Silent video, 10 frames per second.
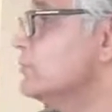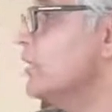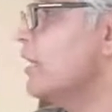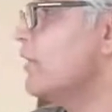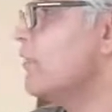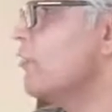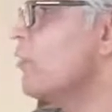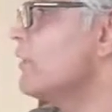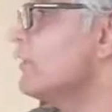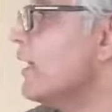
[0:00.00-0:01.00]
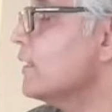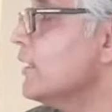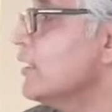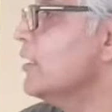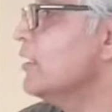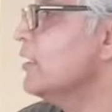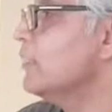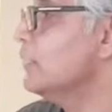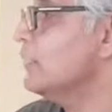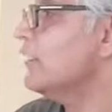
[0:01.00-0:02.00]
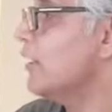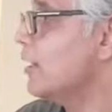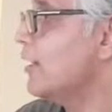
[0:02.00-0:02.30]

nothing wrong in that, but